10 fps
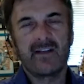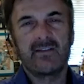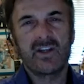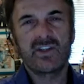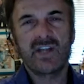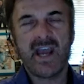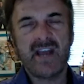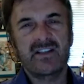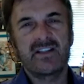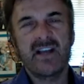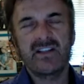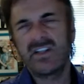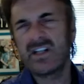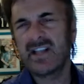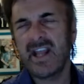Because I asked Dustin, I
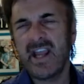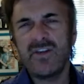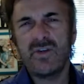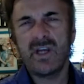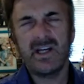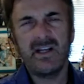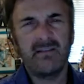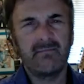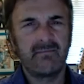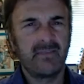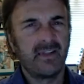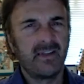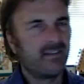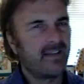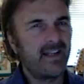said, "Hey, do you got
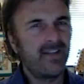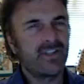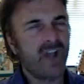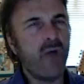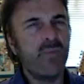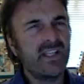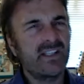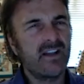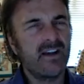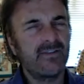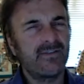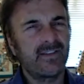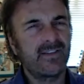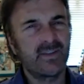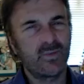any zombie stuff?
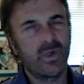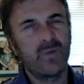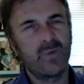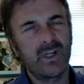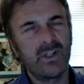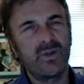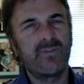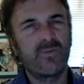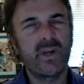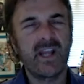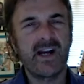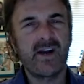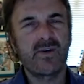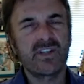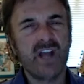Because we're going to do a
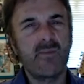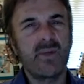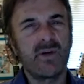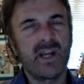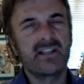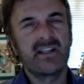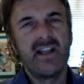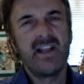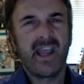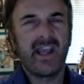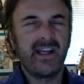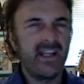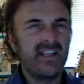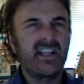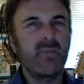48-hour zombie race." And he
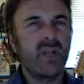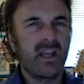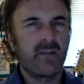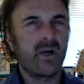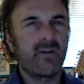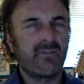sent me like about